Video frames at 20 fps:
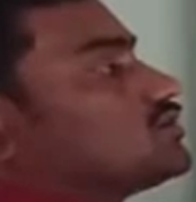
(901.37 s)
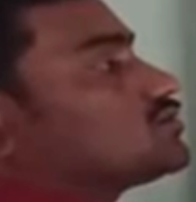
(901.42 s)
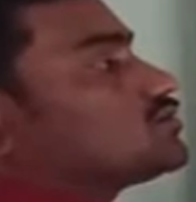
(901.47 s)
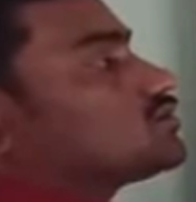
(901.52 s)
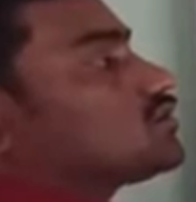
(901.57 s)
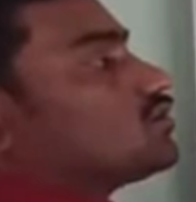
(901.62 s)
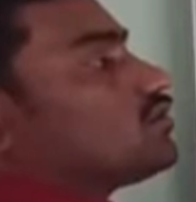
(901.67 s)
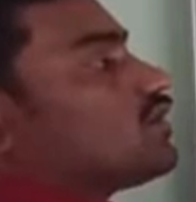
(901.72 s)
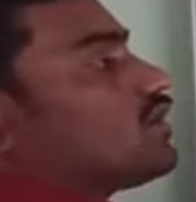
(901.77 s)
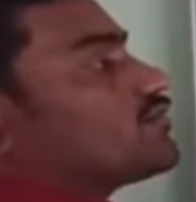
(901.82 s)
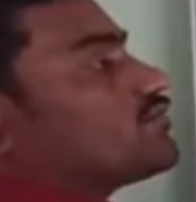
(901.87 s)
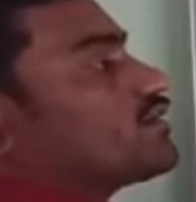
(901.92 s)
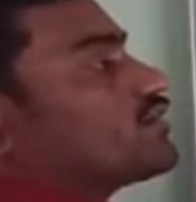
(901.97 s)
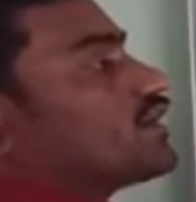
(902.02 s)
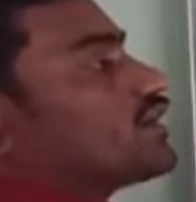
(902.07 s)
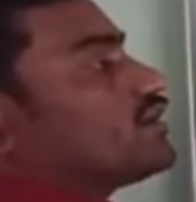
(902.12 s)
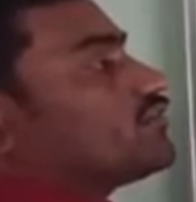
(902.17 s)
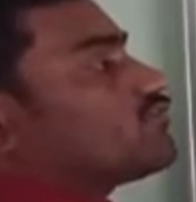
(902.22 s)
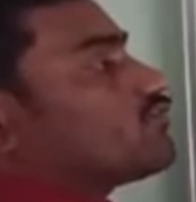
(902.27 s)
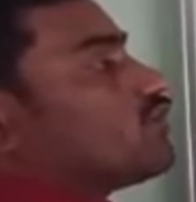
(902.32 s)
So what we
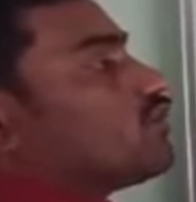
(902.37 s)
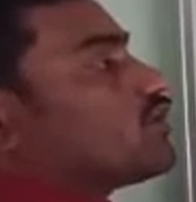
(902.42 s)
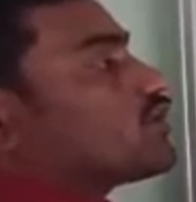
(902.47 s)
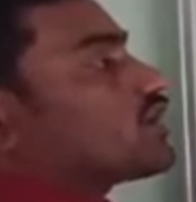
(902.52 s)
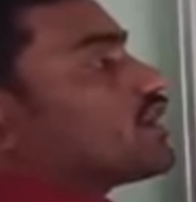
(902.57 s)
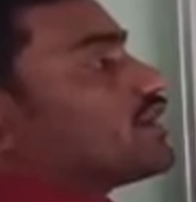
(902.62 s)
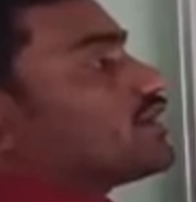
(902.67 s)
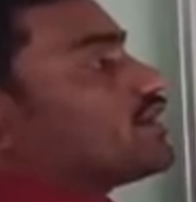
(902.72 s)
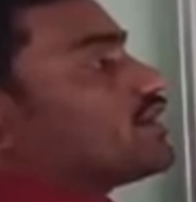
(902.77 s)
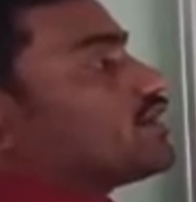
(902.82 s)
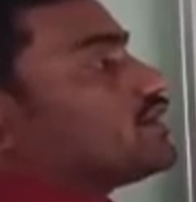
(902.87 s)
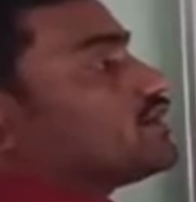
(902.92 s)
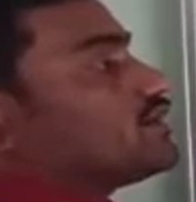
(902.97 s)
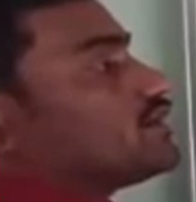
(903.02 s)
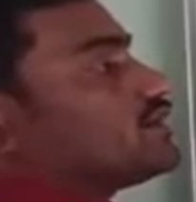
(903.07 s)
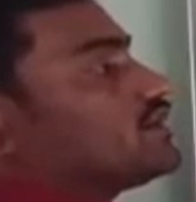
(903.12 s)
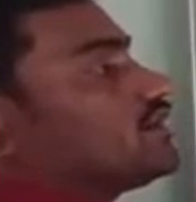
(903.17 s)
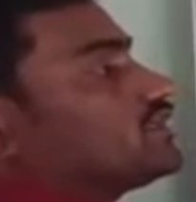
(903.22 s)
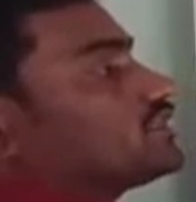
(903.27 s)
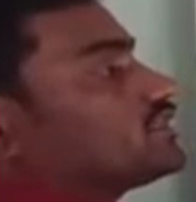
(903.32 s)
get?
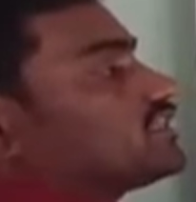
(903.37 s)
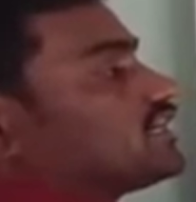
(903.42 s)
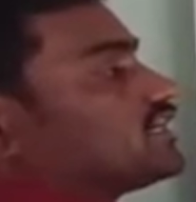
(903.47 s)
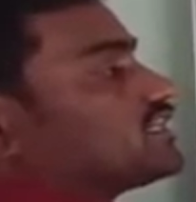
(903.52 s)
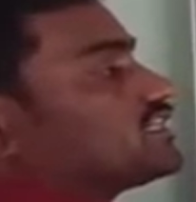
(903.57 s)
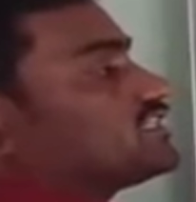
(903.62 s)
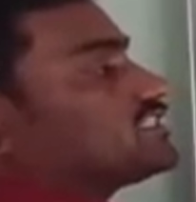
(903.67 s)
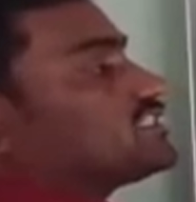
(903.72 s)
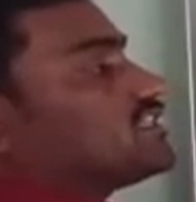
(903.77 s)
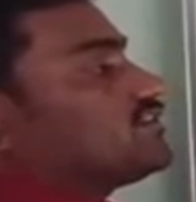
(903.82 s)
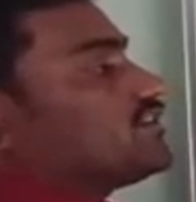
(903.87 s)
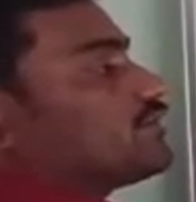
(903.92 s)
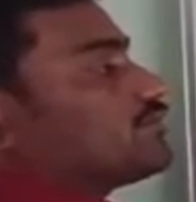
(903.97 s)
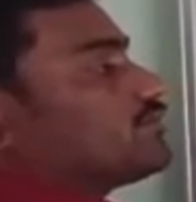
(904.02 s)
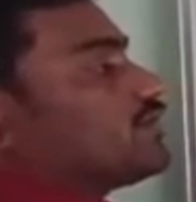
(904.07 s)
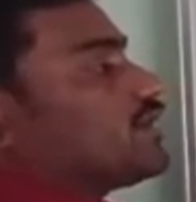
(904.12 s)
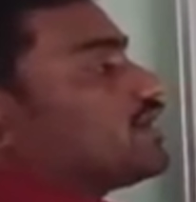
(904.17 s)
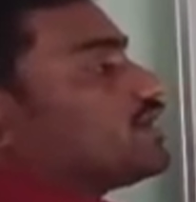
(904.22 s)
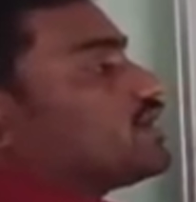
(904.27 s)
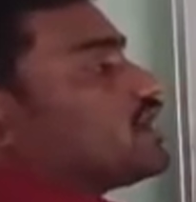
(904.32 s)
437
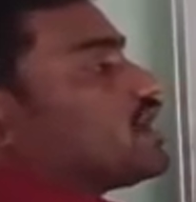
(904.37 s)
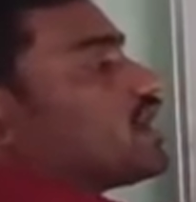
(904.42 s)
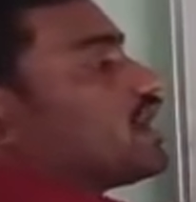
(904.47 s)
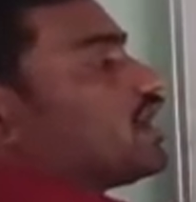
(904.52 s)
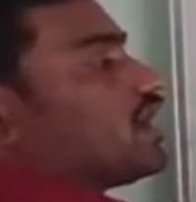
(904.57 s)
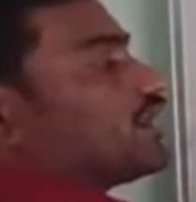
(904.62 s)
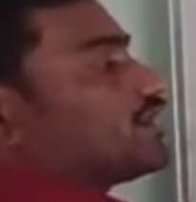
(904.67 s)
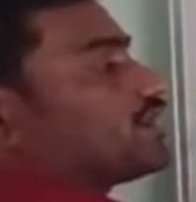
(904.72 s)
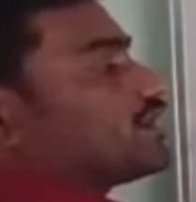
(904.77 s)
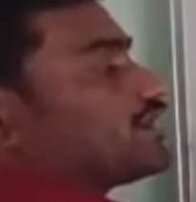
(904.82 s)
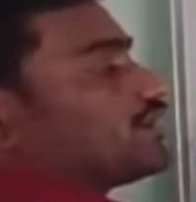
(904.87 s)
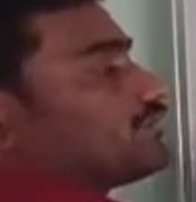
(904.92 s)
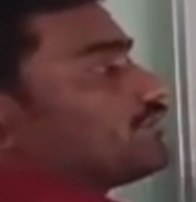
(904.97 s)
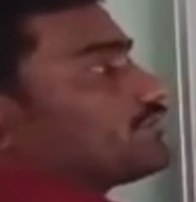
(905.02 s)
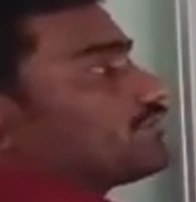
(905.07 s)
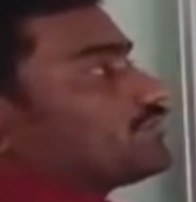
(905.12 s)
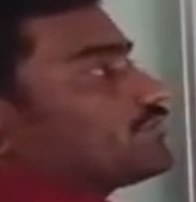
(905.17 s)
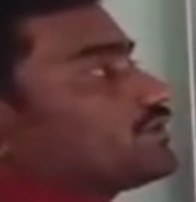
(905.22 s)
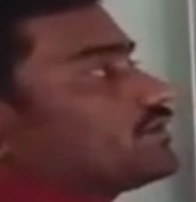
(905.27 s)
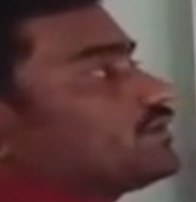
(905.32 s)
by
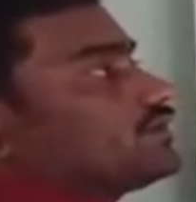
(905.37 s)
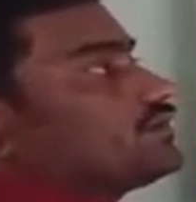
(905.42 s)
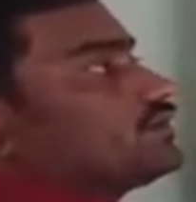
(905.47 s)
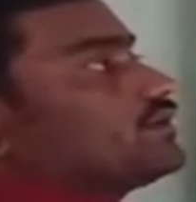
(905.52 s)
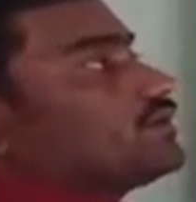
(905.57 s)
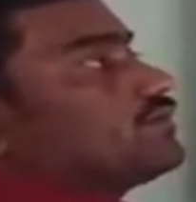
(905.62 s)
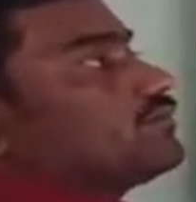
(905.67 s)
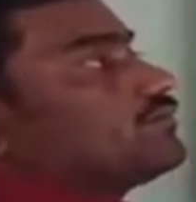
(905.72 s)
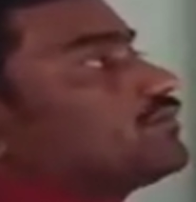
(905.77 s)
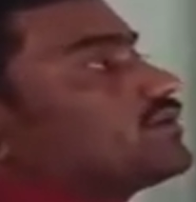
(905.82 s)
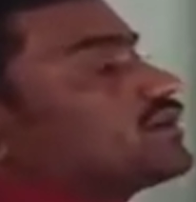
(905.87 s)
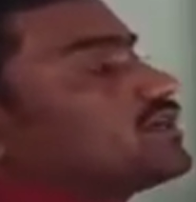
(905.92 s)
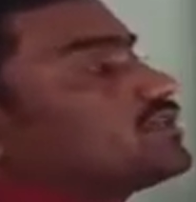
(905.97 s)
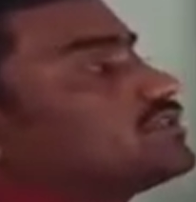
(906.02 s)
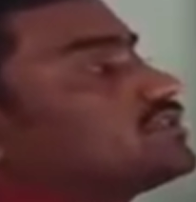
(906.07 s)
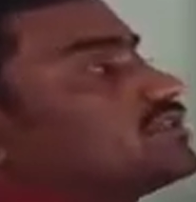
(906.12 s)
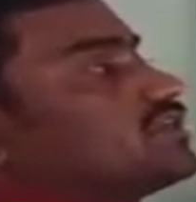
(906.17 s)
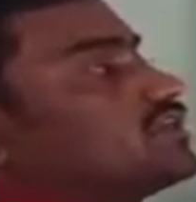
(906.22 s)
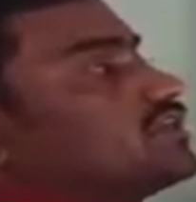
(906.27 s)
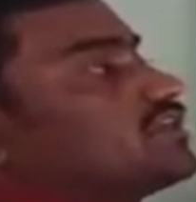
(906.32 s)
100.
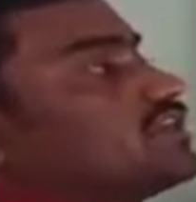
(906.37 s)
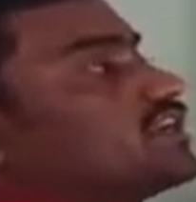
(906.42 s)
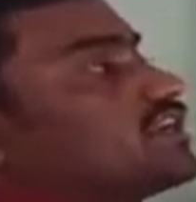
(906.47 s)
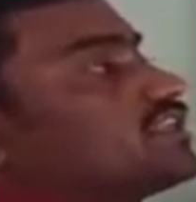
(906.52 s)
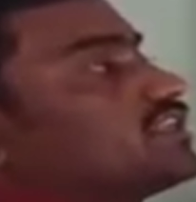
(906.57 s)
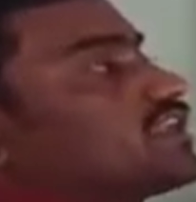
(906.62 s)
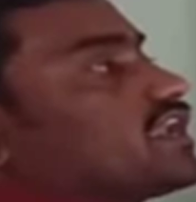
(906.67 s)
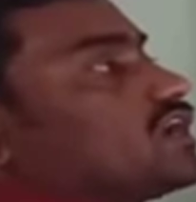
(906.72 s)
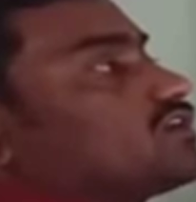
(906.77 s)
Because here there